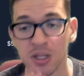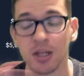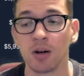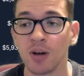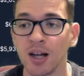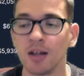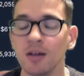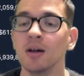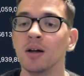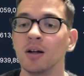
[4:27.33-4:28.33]
Now, granted,
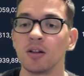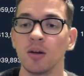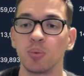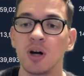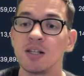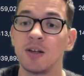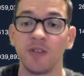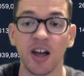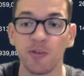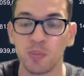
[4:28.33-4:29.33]
the price of
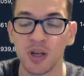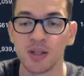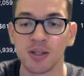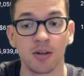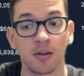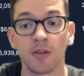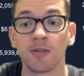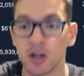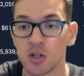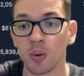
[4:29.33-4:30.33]
fBEETS
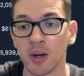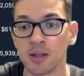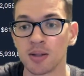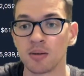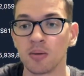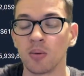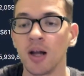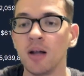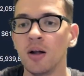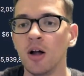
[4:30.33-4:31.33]
fluctuates, right?